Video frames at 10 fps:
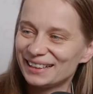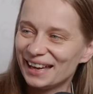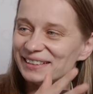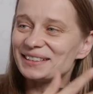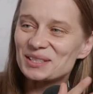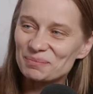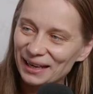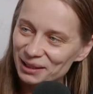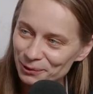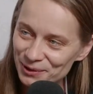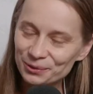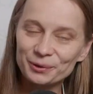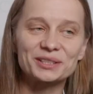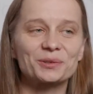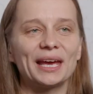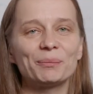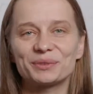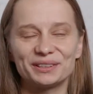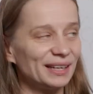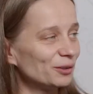anticipate what's going to
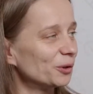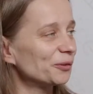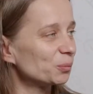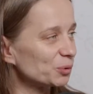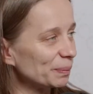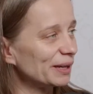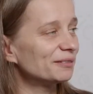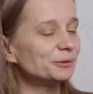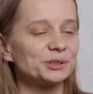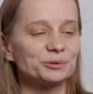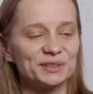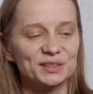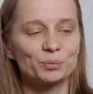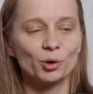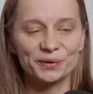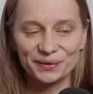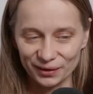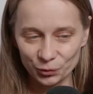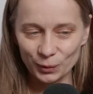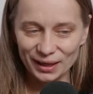happen and also prepare for the response
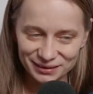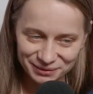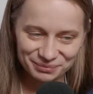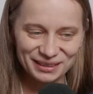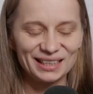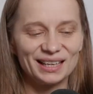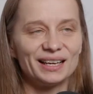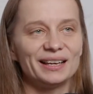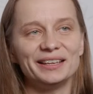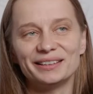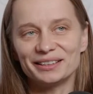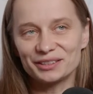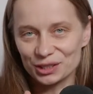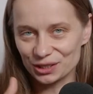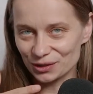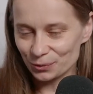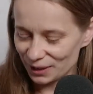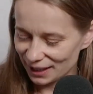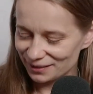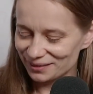as well, in addition to
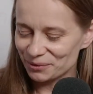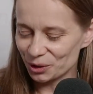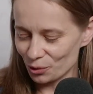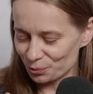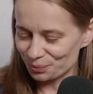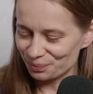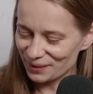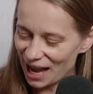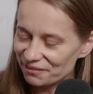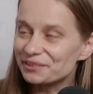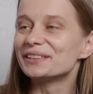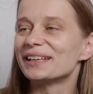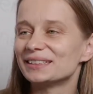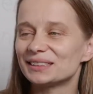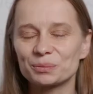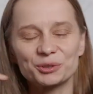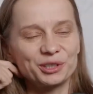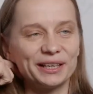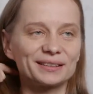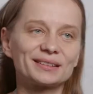then, after the
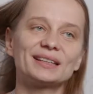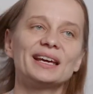anticipatory action.